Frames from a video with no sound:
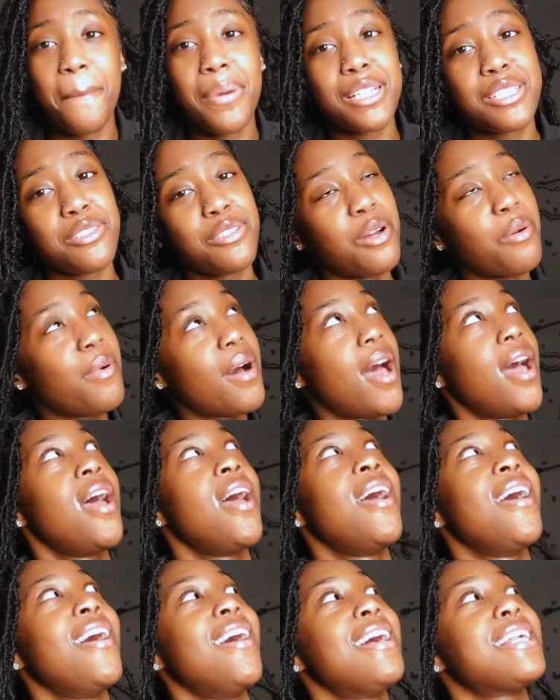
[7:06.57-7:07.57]
But you know what?
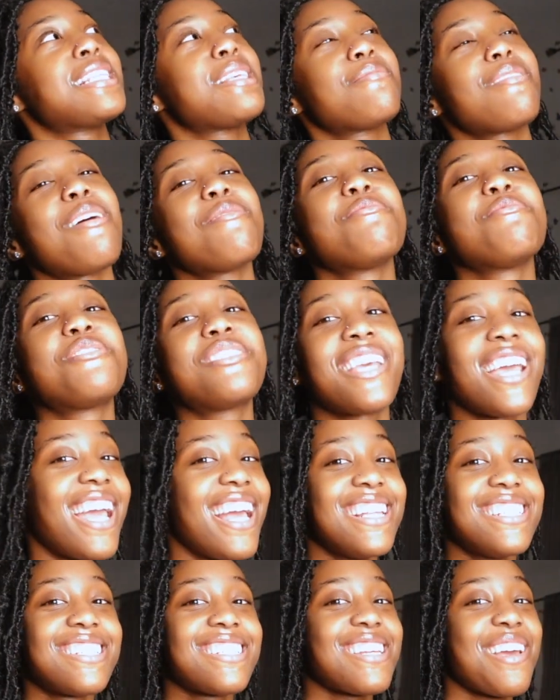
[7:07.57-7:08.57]
Sometimes you
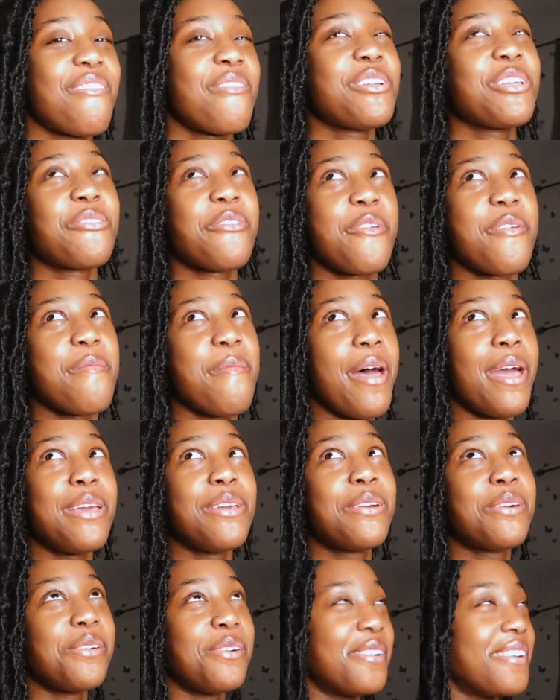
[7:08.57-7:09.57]
change. And when you're in
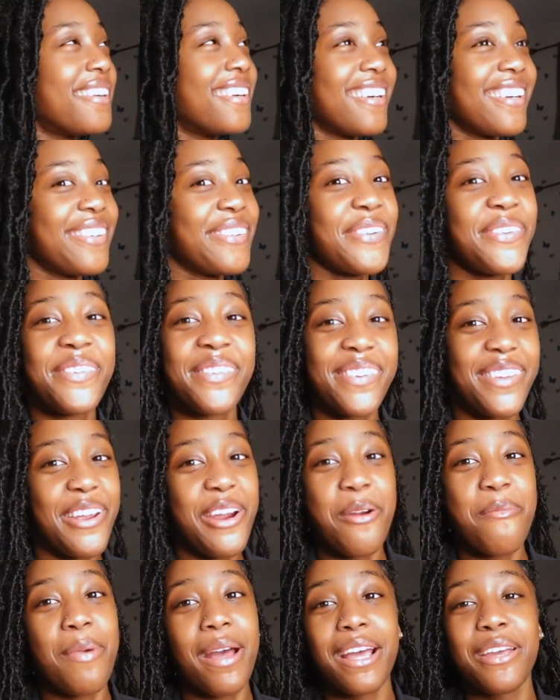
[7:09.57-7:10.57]
Mexico,
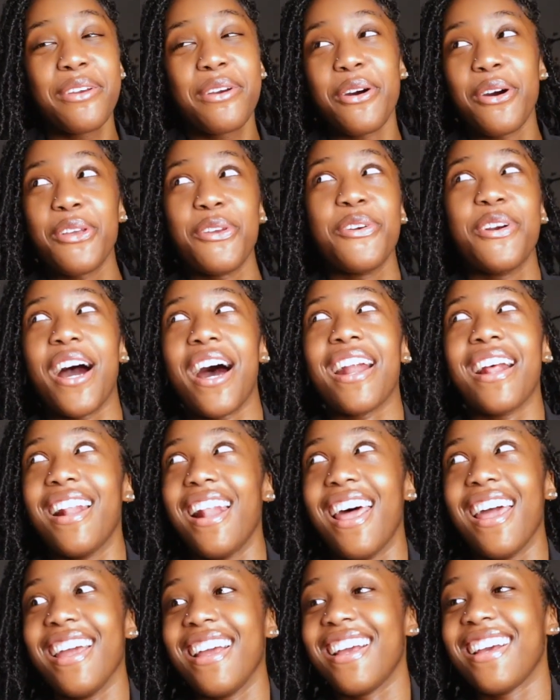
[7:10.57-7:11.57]
you gotta
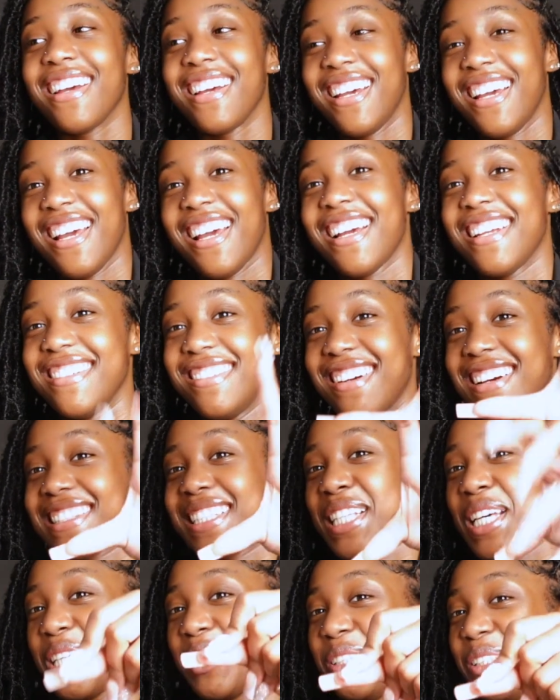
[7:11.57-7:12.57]
like
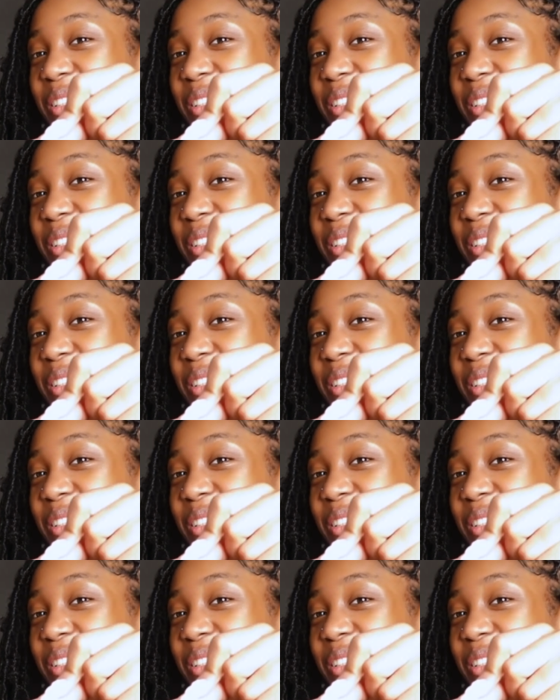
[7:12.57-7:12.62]
dress up.